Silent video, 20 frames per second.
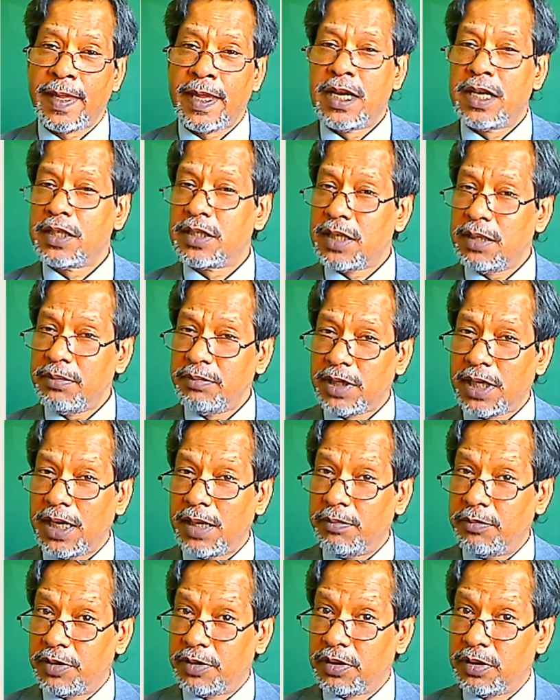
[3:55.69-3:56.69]

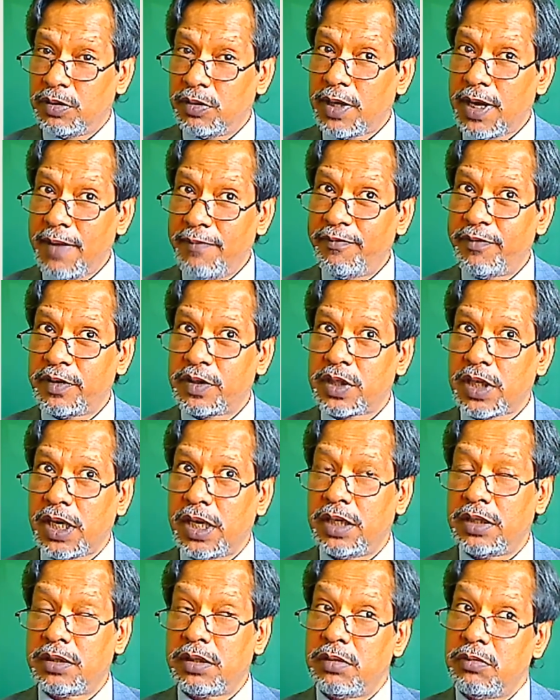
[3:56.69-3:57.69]
sometimes to
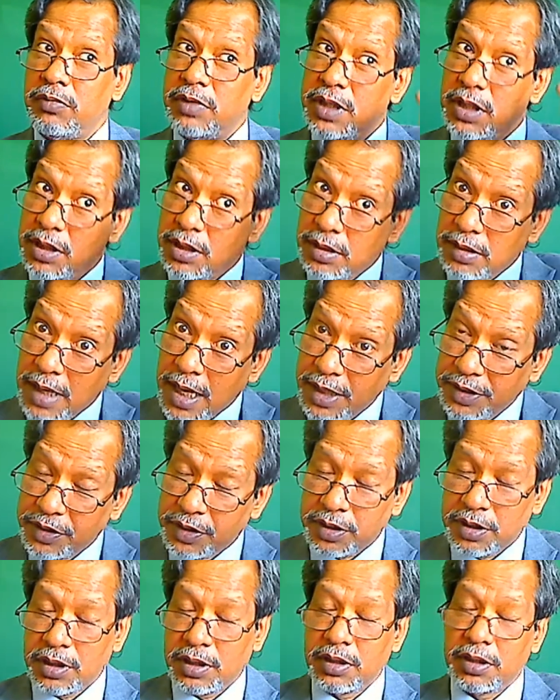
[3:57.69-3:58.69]
emphasize that we did it
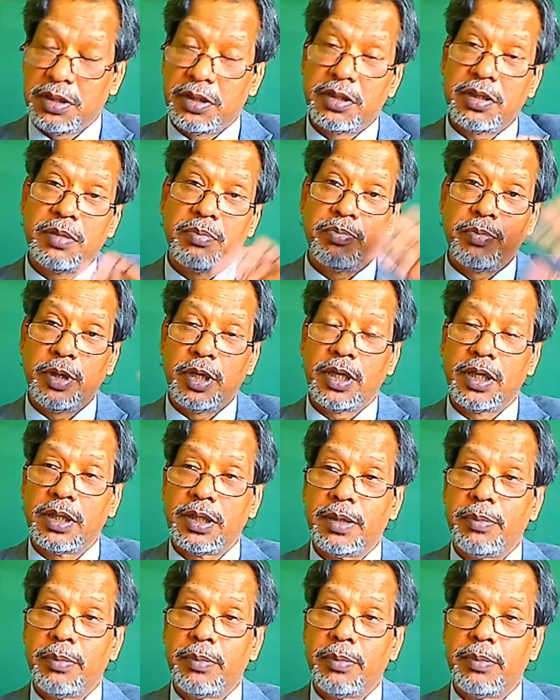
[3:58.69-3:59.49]
last year, you can put it in the